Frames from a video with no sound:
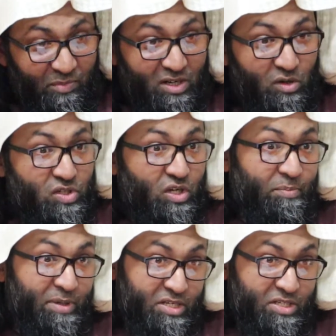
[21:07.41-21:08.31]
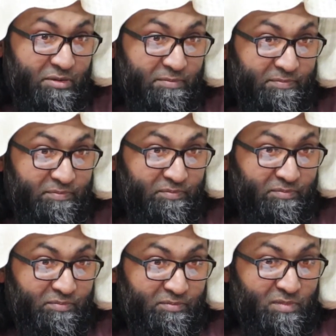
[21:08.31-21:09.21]
but also competition.
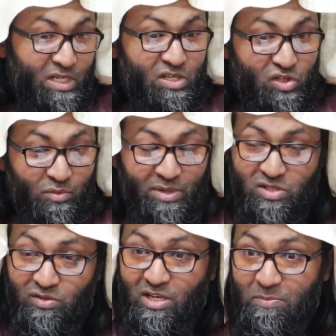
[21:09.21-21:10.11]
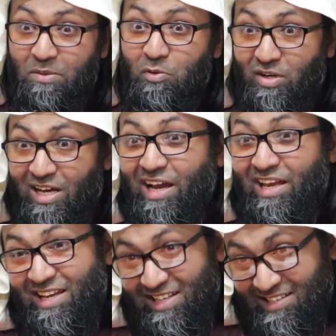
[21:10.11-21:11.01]
So much so that people die.